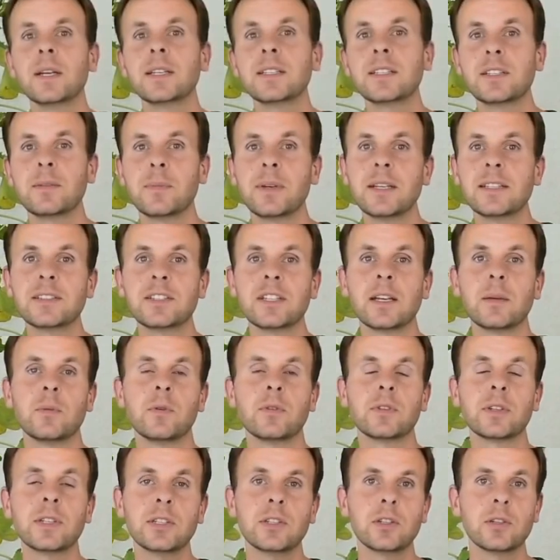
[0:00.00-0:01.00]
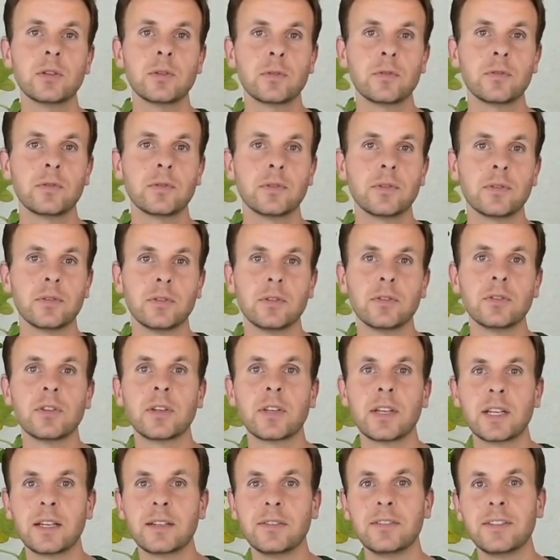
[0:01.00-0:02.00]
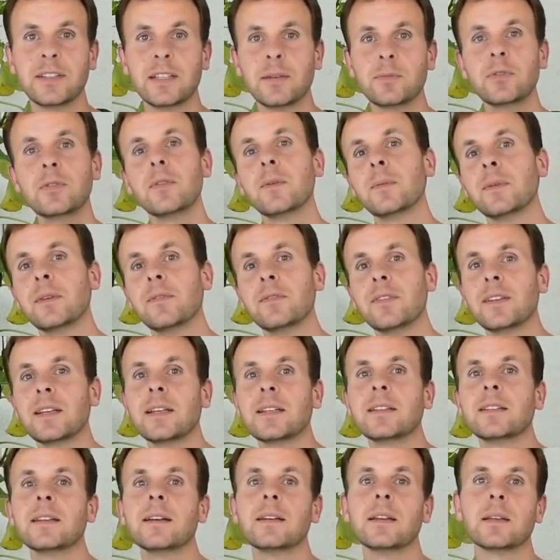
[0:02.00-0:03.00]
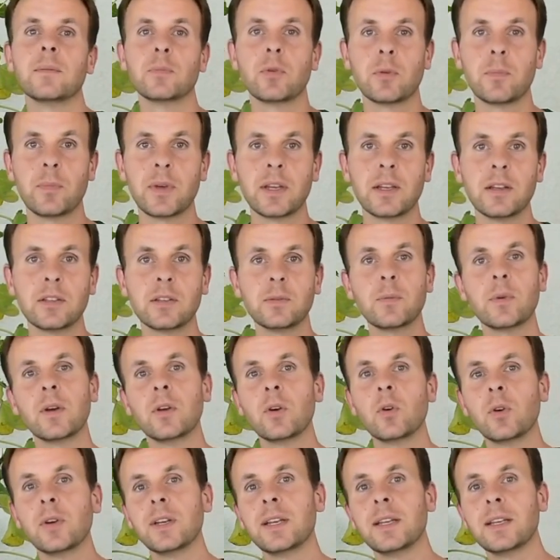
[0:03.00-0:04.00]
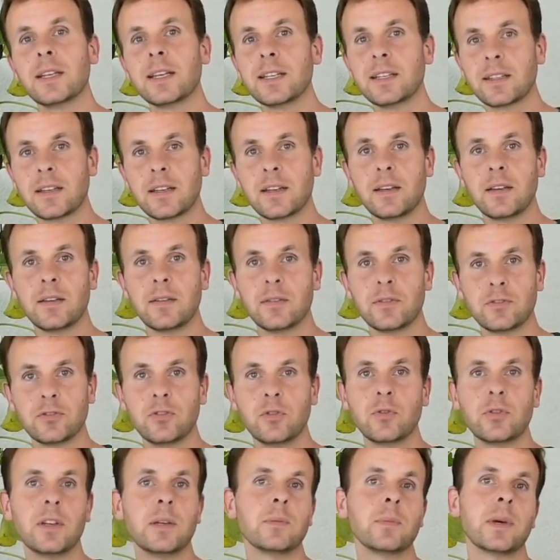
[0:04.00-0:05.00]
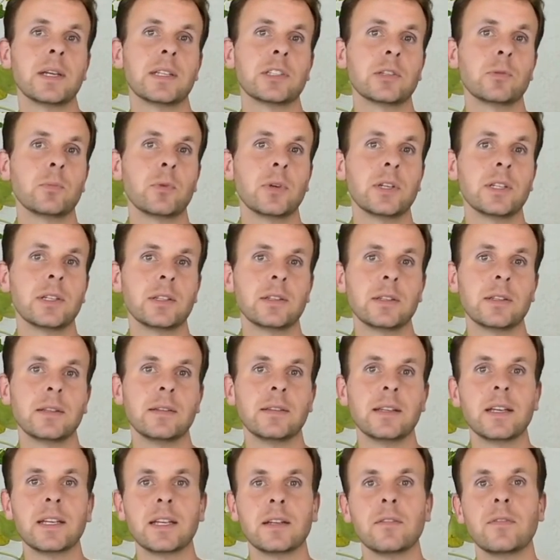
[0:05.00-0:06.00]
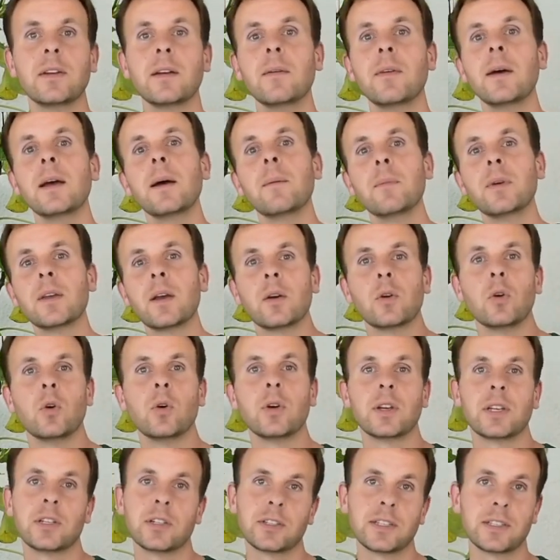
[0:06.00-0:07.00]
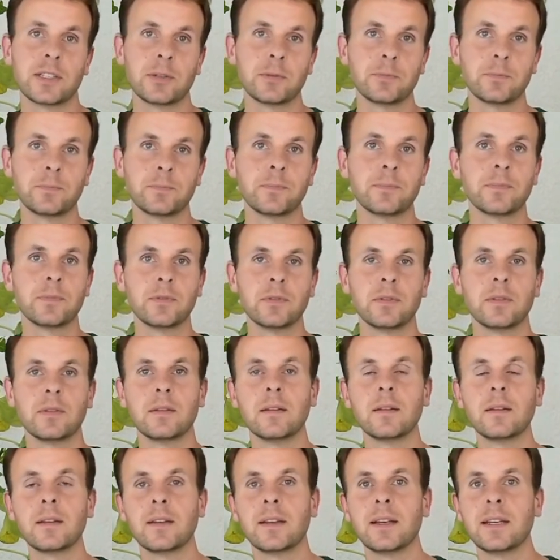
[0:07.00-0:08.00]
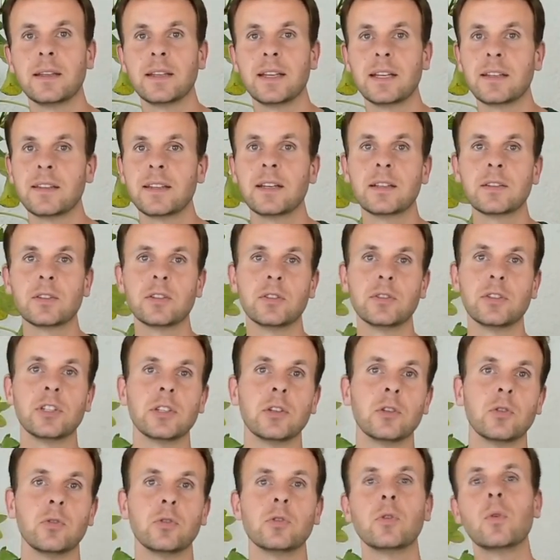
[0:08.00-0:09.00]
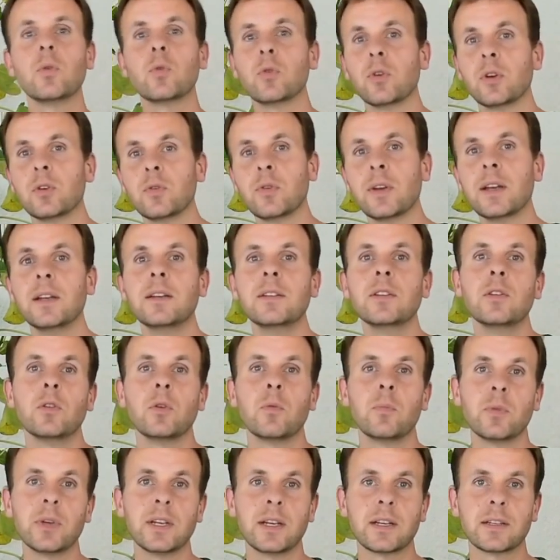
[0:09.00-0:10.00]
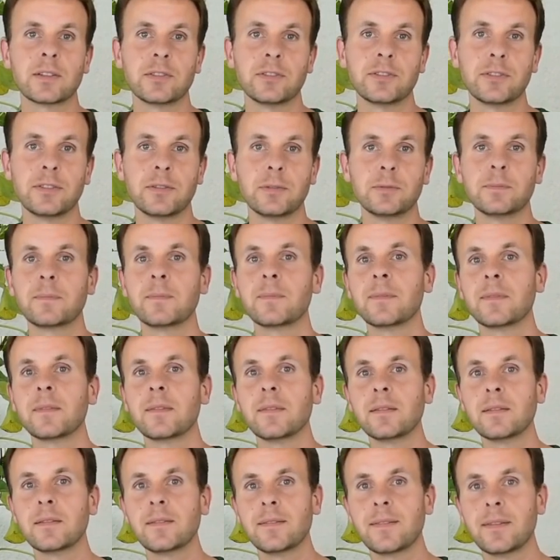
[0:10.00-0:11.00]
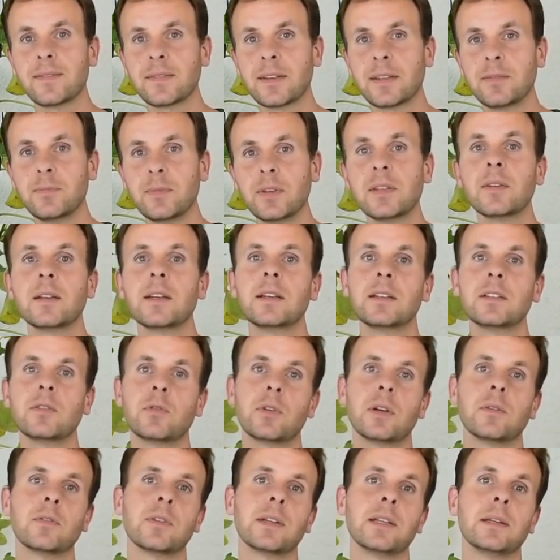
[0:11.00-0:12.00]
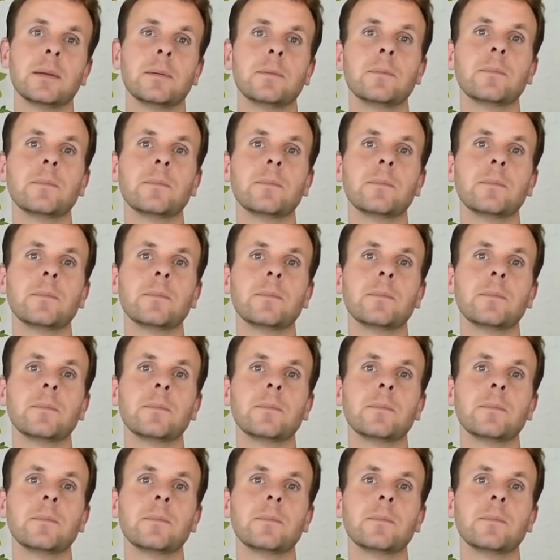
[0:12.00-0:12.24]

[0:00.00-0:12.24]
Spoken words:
is the best time of year to cut slips from the figs and then prepare them accordingly so that by spring they have developed accordingly and can then continue to grow as new plants. This period is roughly